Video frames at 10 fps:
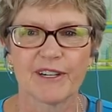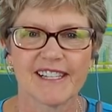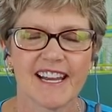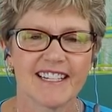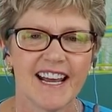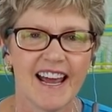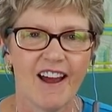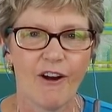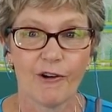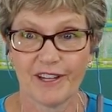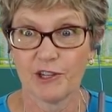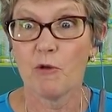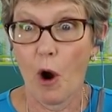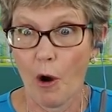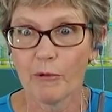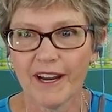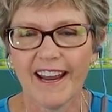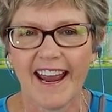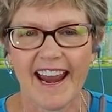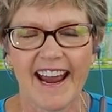represent or that you own.